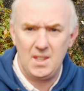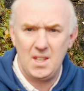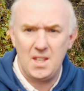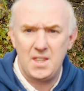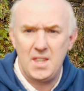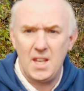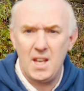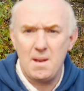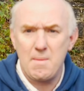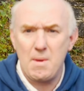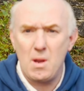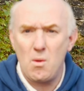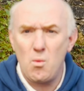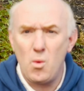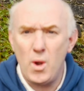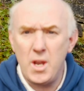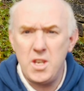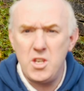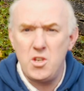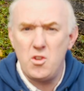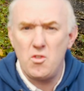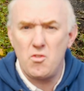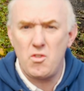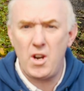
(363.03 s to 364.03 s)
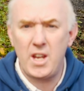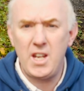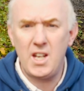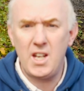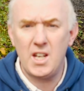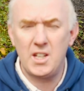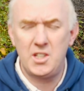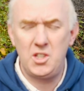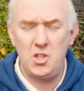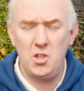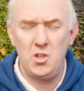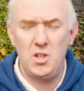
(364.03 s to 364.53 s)
The thing about when you write
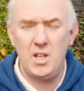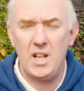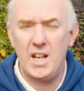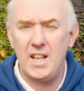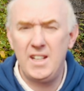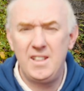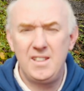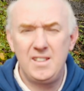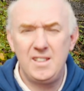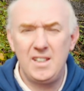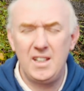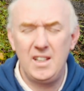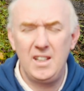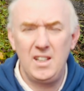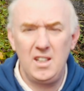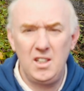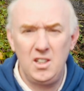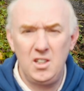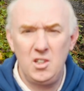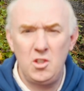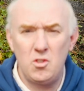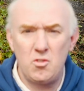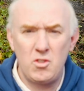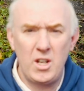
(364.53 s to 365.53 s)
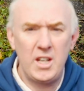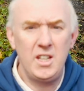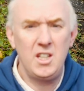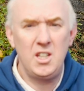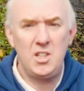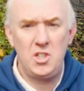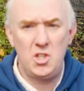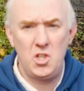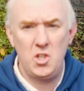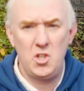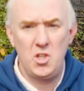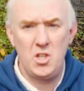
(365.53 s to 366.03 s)
a tune is you write the
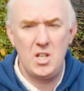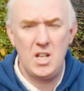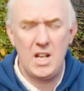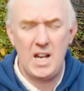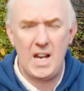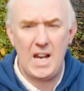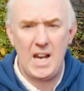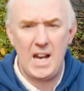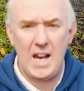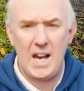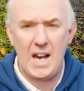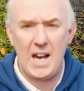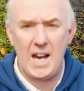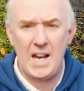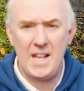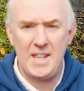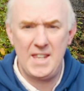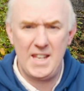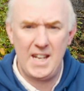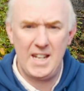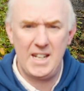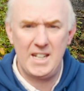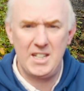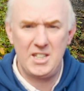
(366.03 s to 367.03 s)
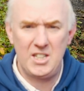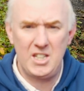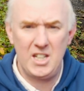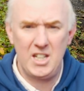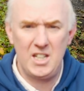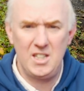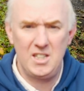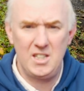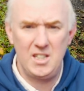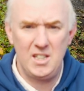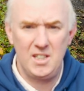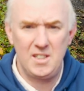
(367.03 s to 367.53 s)
tune and then it
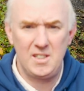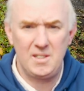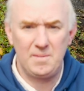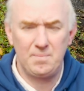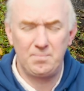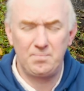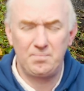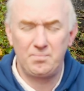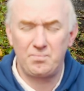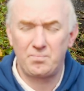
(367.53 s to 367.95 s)
changes.